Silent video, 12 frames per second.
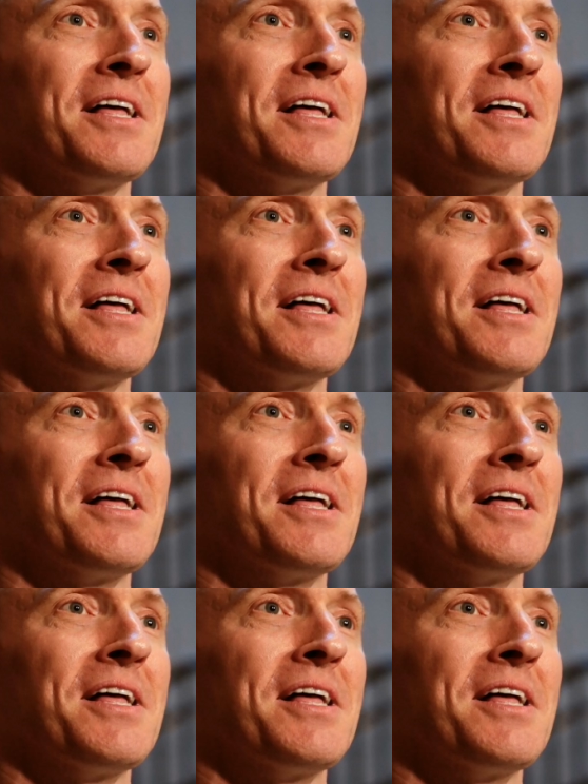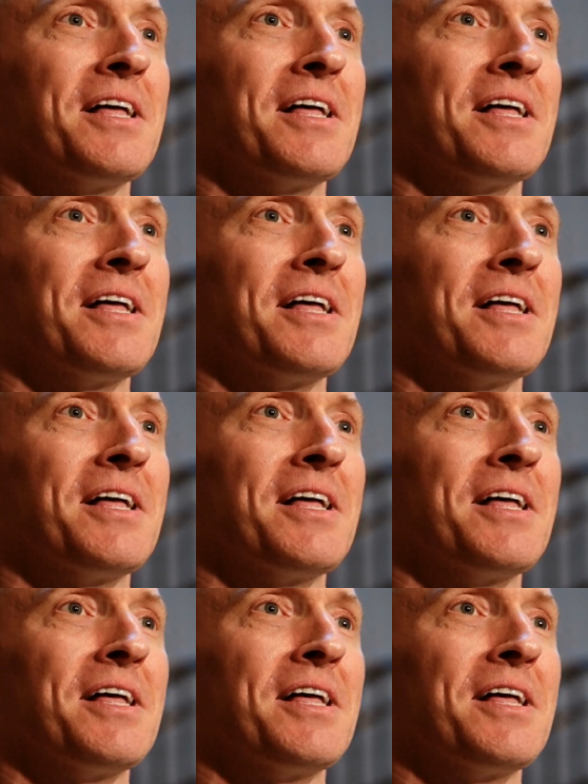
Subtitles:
[no speech]